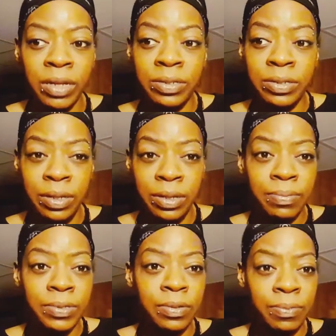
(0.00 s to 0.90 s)

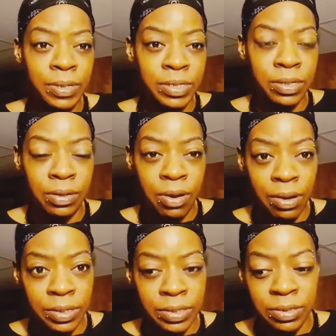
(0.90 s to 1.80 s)
Steve's fixing the
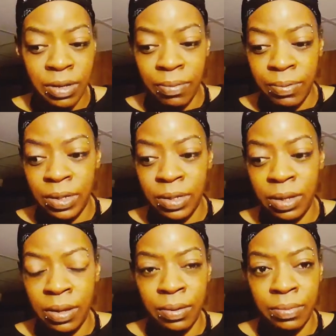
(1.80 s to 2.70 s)
car himself, get
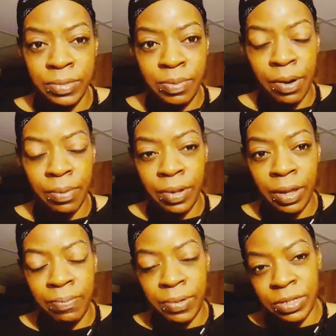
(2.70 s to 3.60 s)
the, um, spark
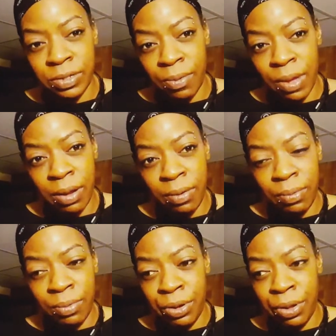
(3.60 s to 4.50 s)
plug fixed. So I
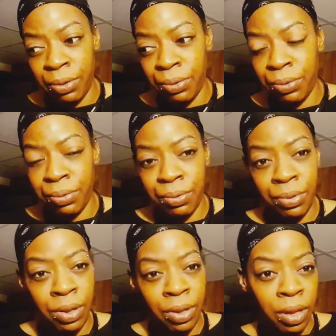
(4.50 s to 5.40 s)
don't know
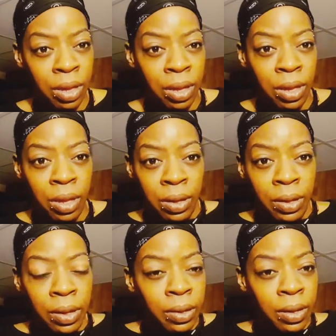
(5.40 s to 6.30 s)

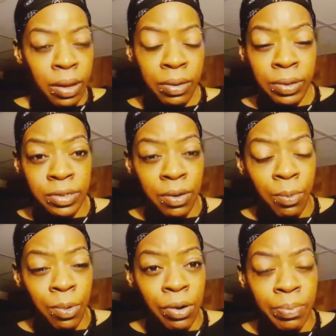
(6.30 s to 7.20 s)
how it's going to
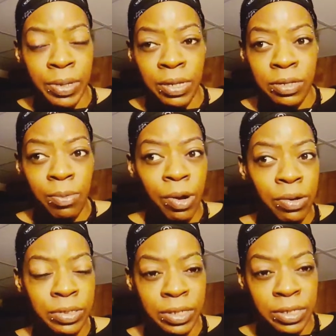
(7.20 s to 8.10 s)
work because he
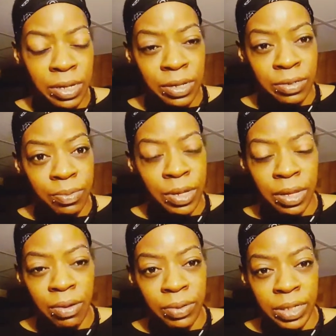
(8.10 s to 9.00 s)
works six days a
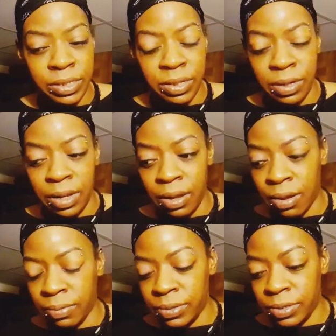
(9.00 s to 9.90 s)
week. He only gets Sunday
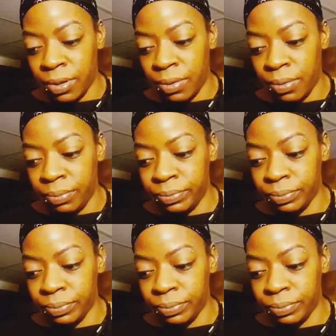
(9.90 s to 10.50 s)
off. So